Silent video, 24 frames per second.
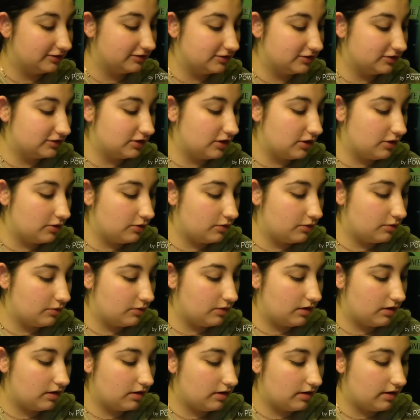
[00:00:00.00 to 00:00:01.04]

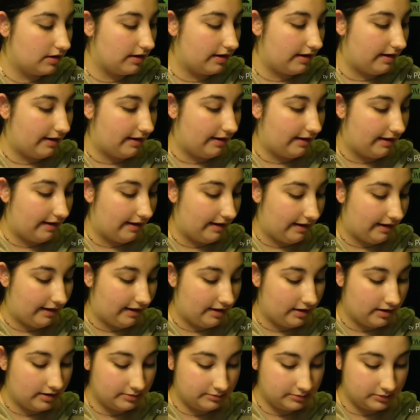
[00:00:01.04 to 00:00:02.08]
So
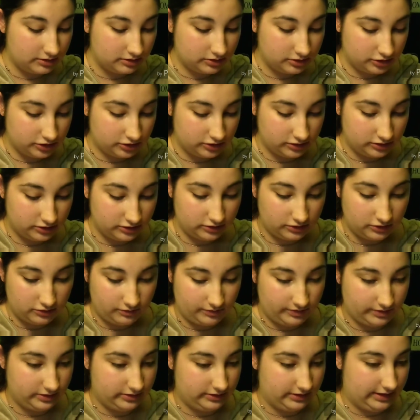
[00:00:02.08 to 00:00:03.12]
I'm just
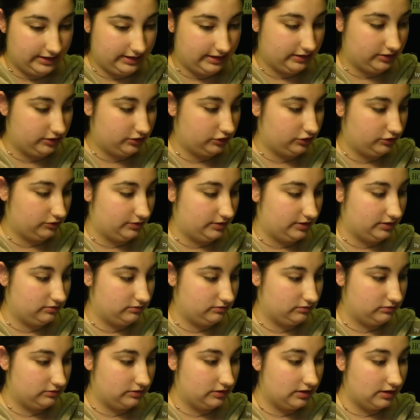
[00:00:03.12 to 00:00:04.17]
going to get into it.
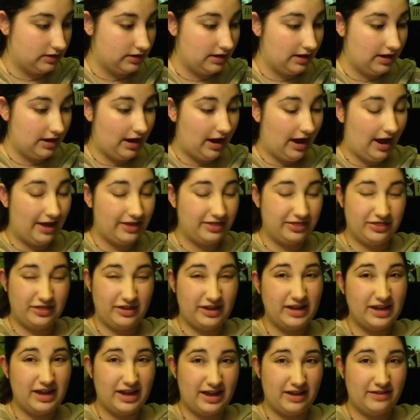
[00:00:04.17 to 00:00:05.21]
I
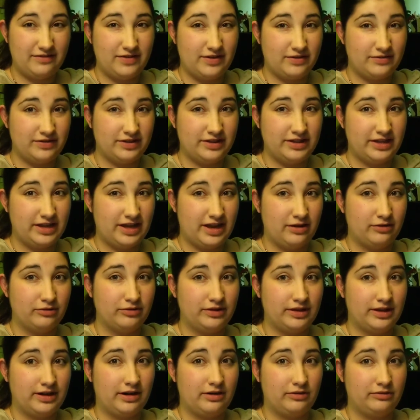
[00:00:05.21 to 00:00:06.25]
think I have everything
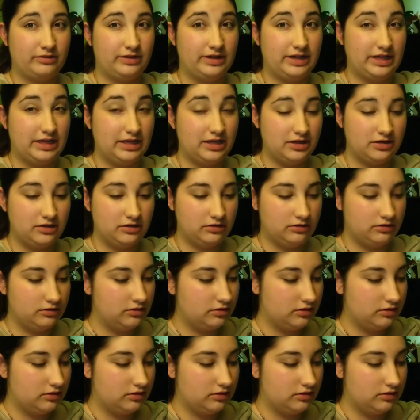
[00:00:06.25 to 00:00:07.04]
out that I'll need,